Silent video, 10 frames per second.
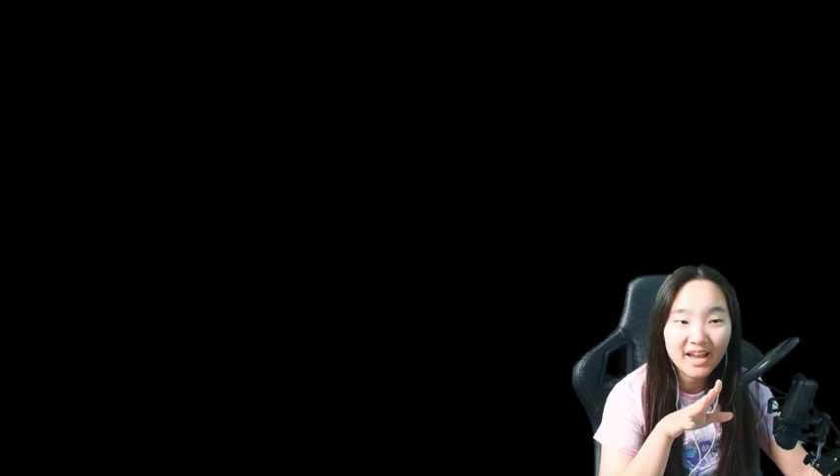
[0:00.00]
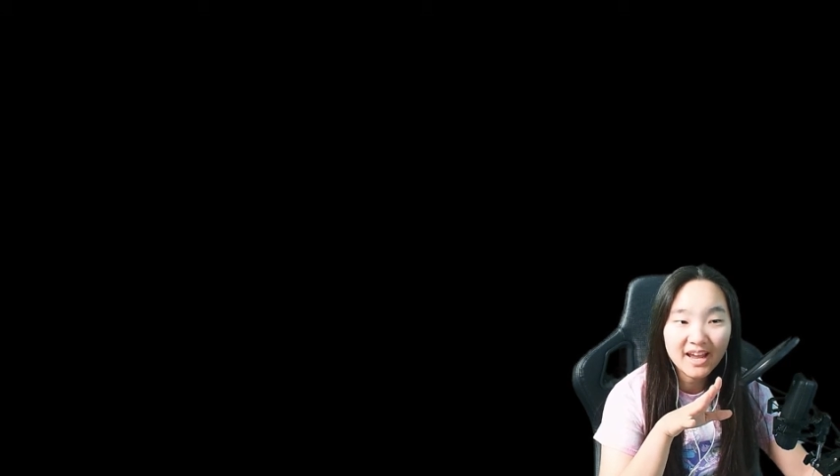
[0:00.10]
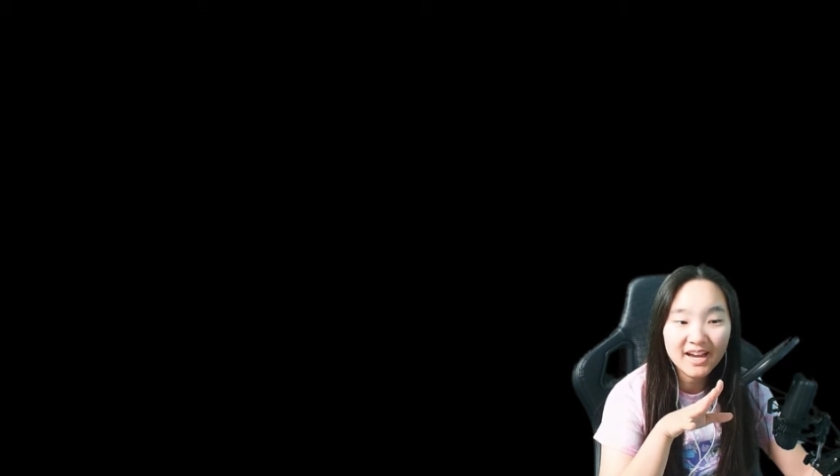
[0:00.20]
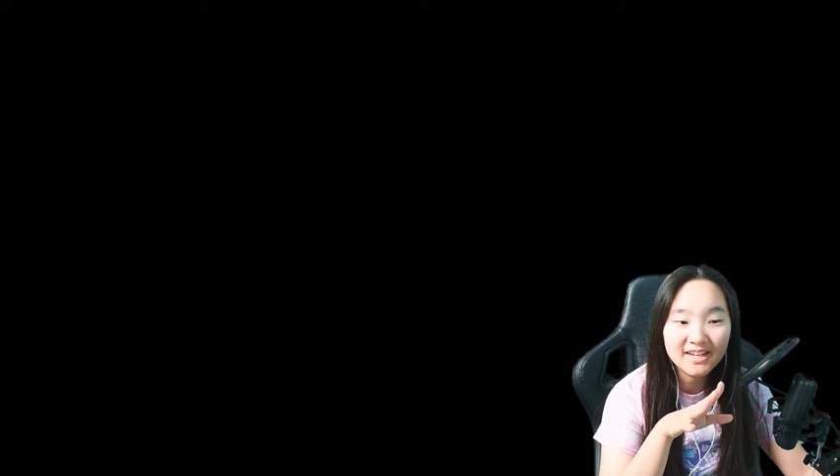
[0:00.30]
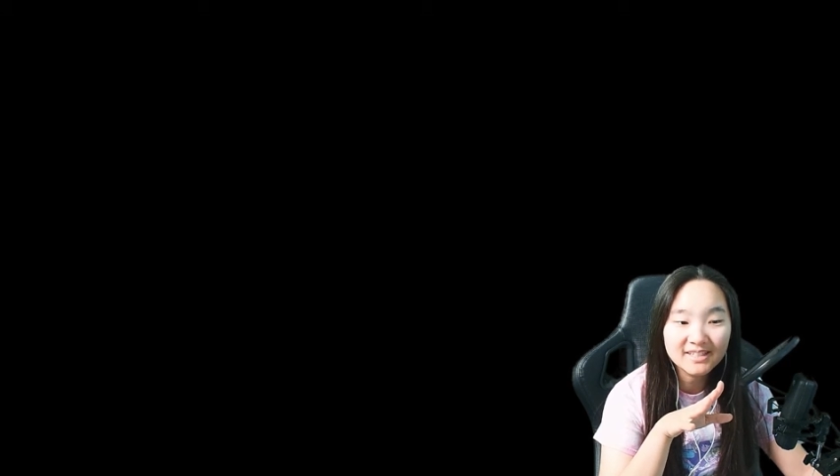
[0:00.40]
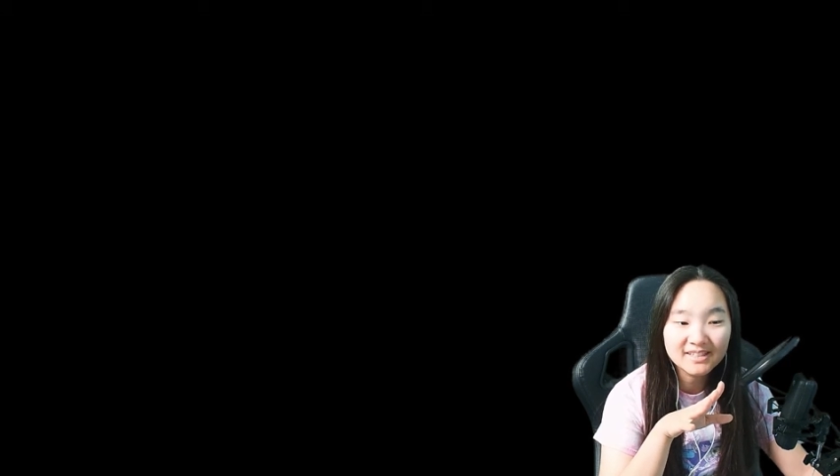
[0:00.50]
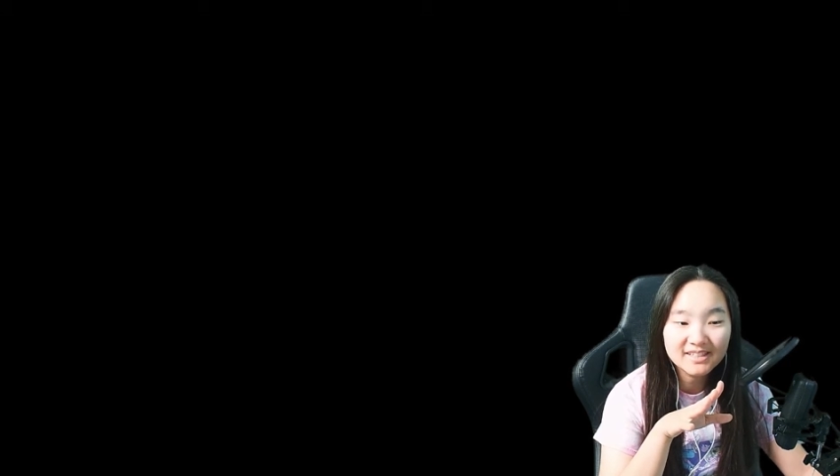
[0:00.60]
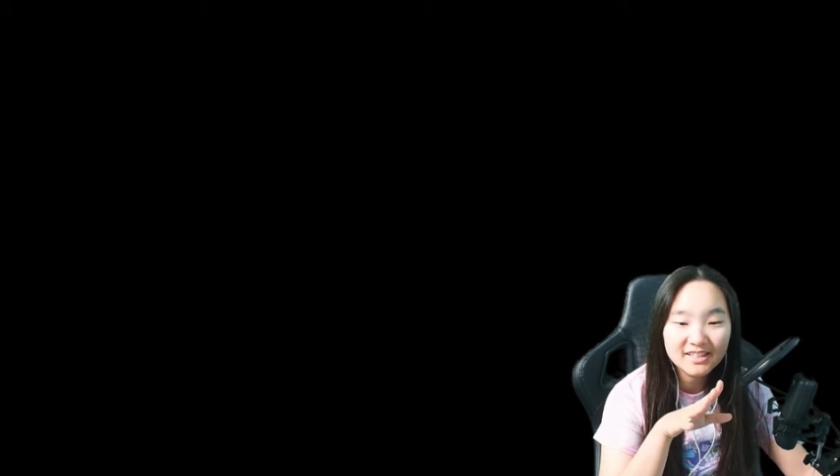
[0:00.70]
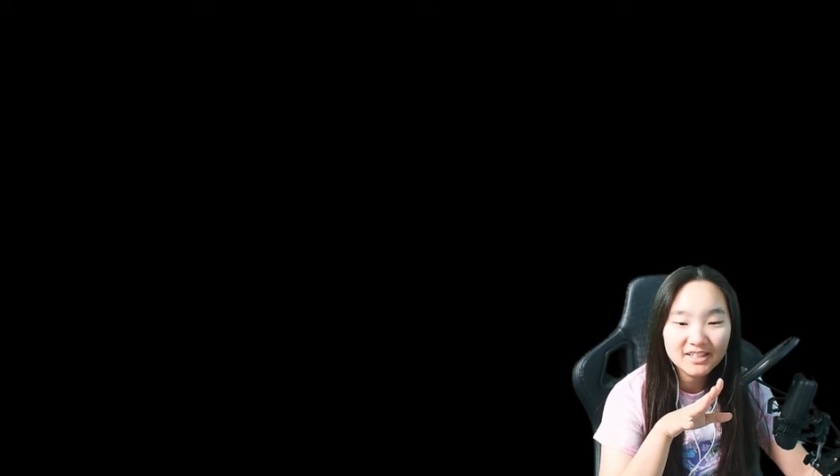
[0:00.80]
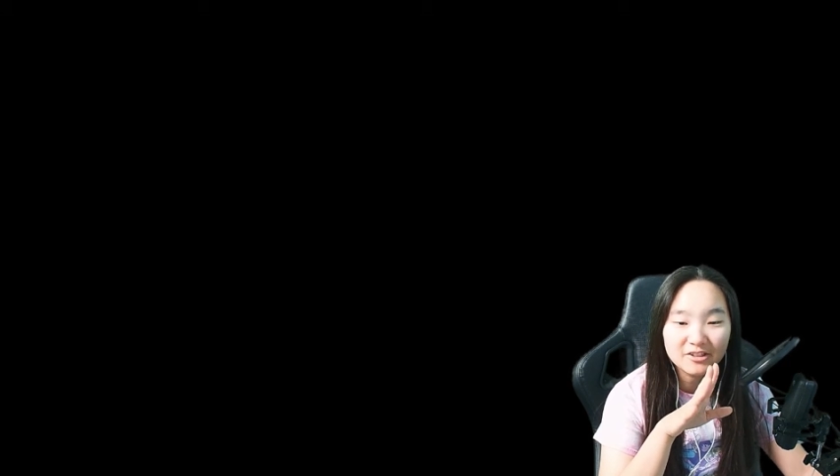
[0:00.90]

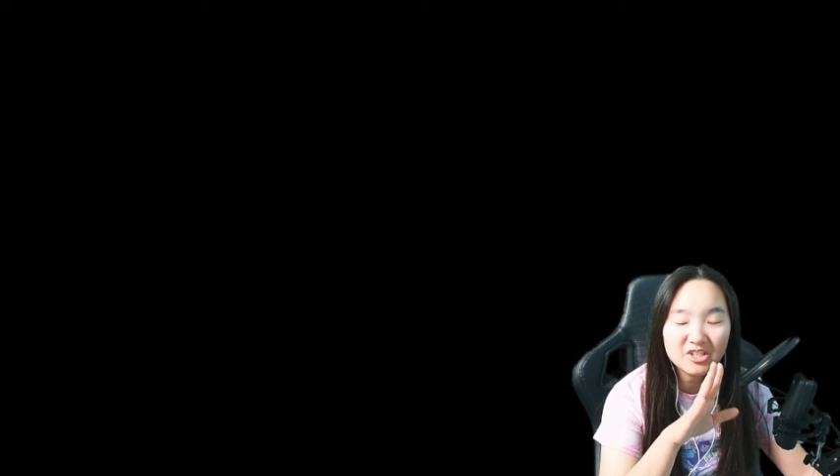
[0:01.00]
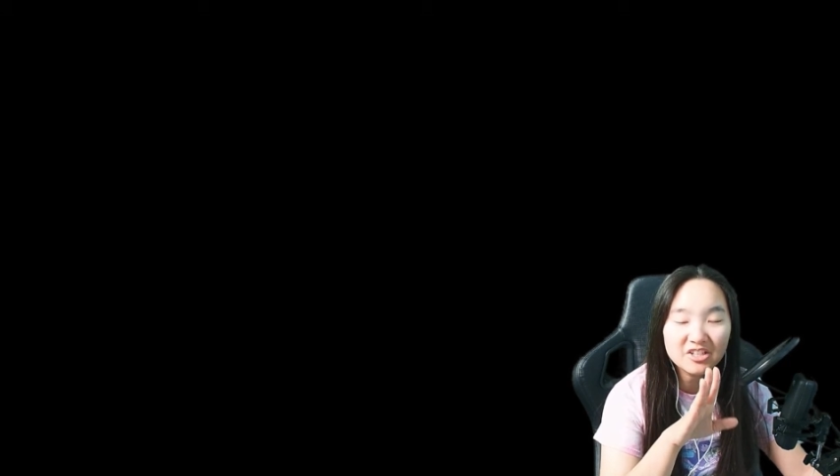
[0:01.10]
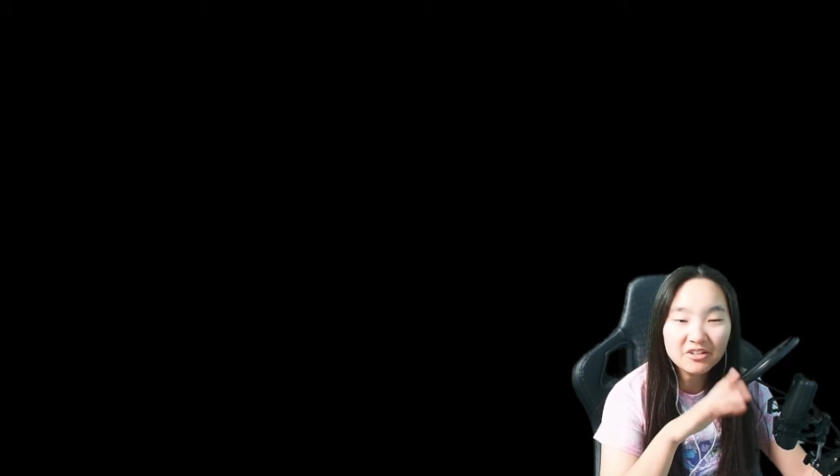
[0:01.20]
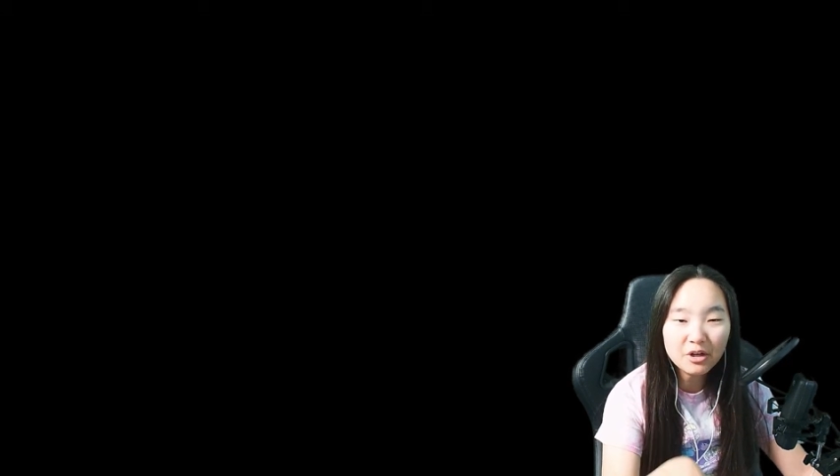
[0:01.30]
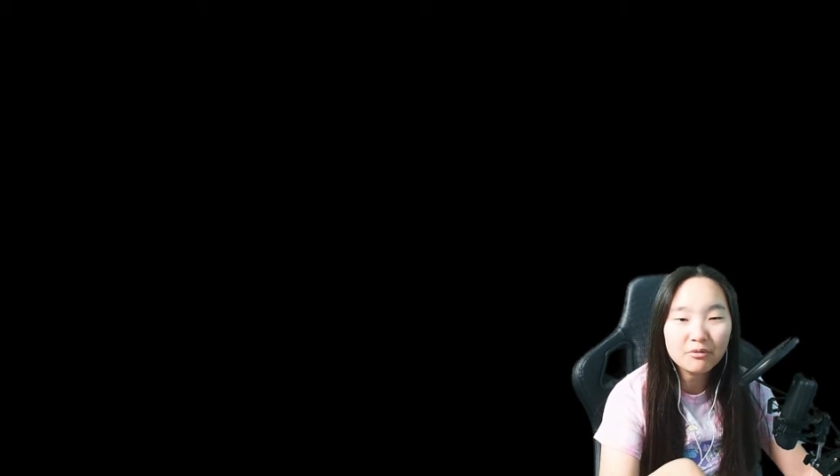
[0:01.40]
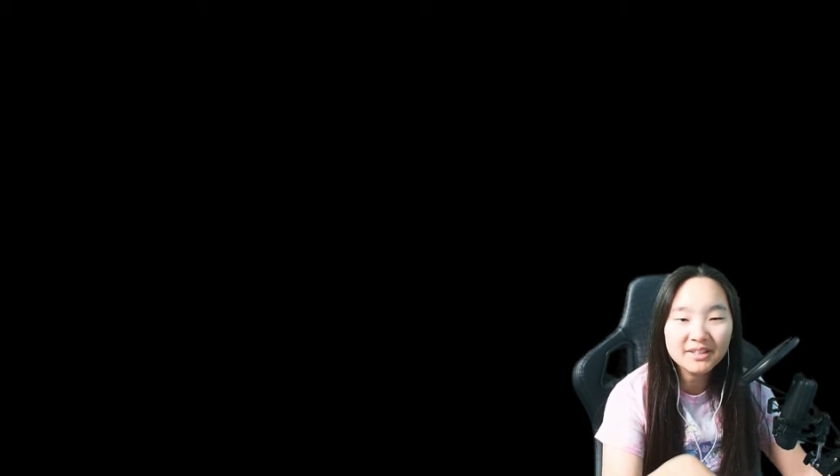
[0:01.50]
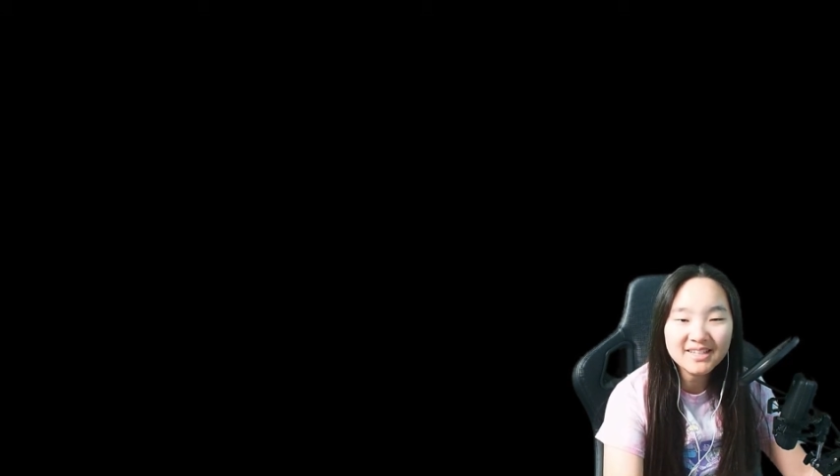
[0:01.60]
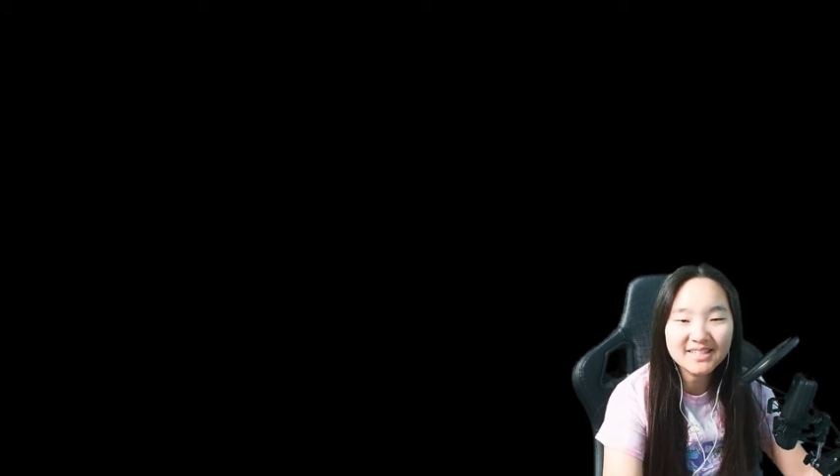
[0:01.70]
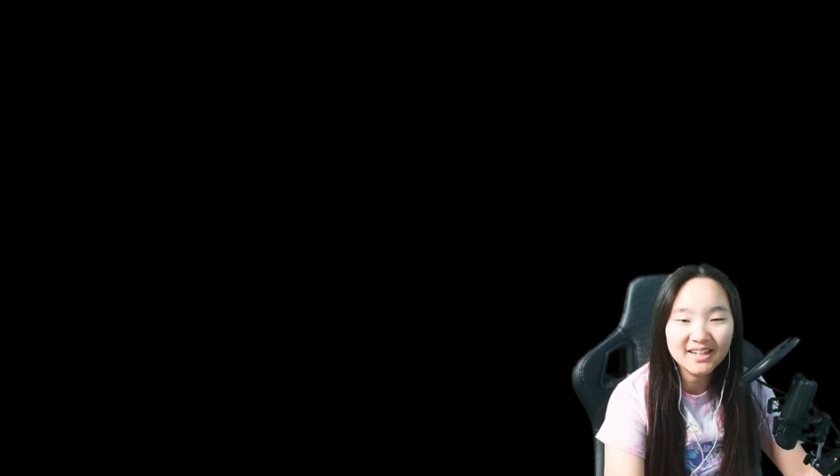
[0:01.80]
and there's still no release